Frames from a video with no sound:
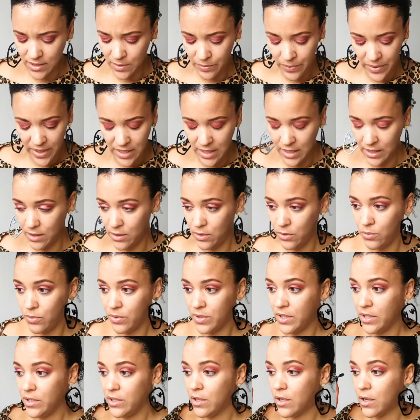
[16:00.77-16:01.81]
depending on
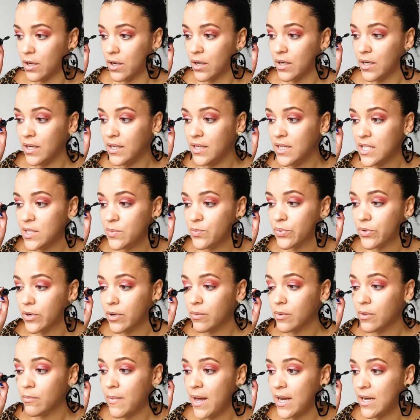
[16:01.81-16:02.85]
where you are, it is
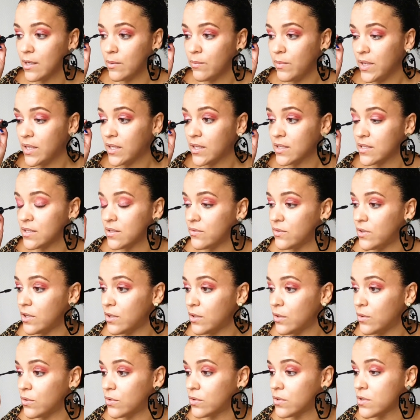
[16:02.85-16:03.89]
problematic because of the
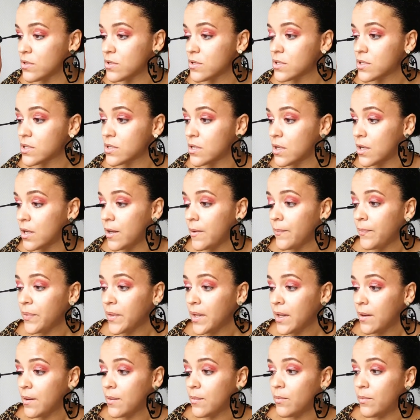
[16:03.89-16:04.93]
locals.
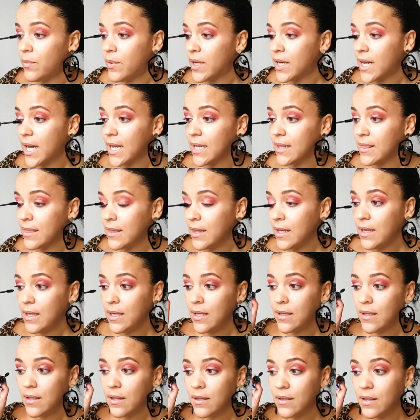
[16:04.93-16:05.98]
But I
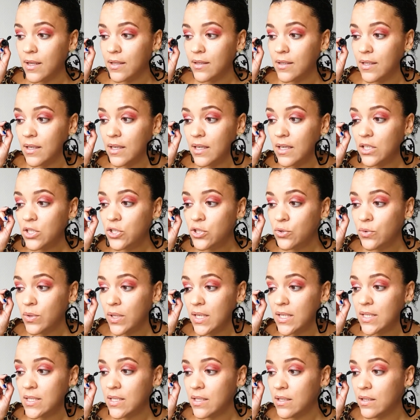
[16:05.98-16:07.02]
think that the issue
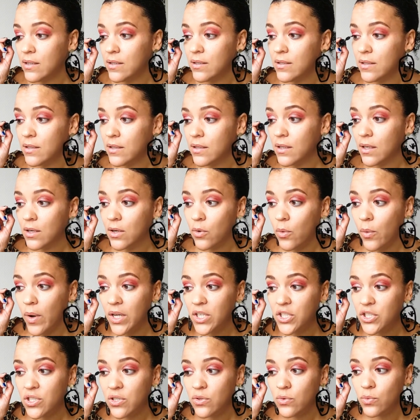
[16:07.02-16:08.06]
isn't the
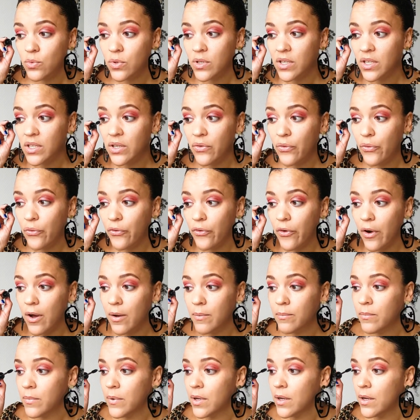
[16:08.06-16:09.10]
question where you're
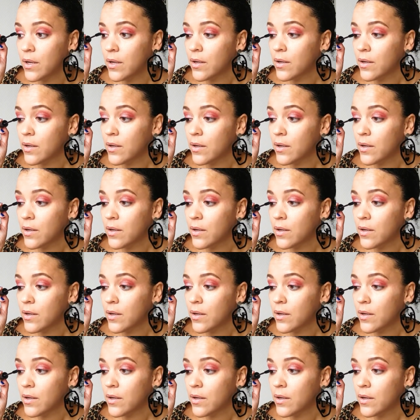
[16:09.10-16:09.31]
from,